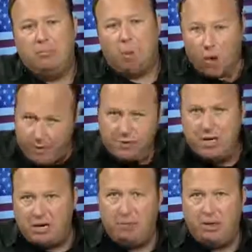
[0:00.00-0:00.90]
More than
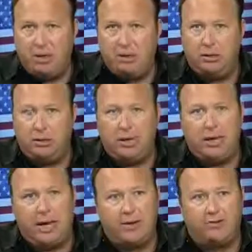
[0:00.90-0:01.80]
10 million
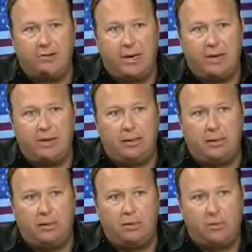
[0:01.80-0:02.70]
estimated
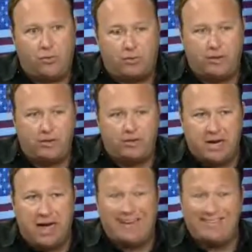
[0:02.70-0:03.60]
North Koreans have
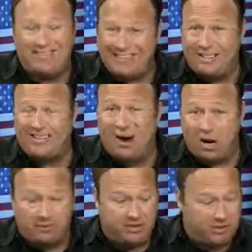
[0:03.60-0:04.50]
died since the
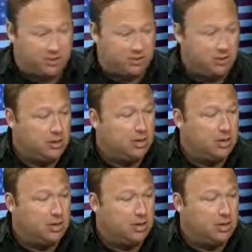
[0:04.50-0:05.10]
armistice